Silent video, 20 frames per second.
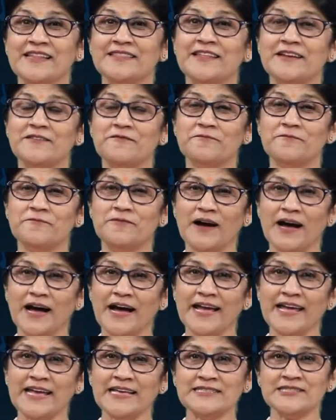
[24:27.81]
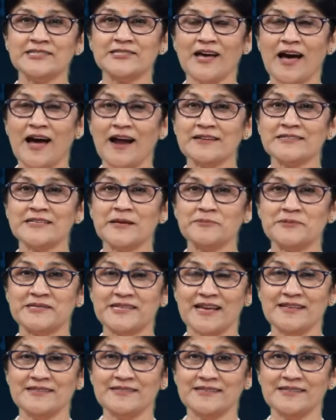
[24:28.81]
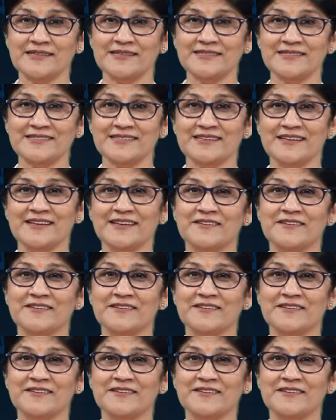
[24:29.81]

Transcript: that why sour substances